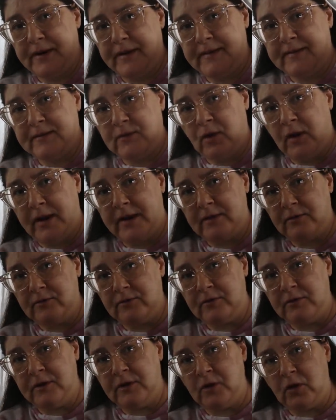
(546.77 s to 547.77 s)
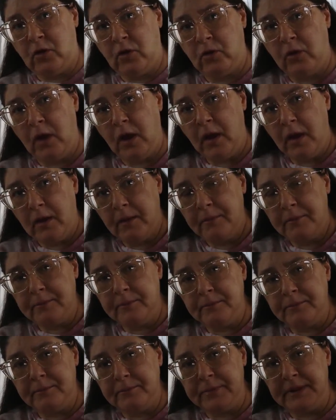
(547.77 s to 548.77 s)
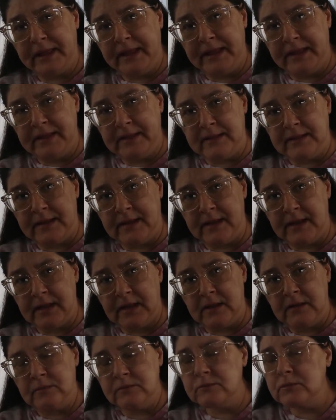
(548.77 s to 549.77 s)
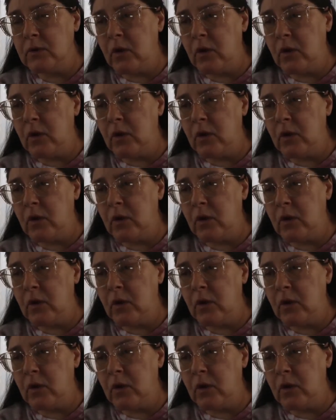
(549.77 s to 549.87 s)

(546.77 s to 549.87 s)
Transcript: It's not, you know, blatantly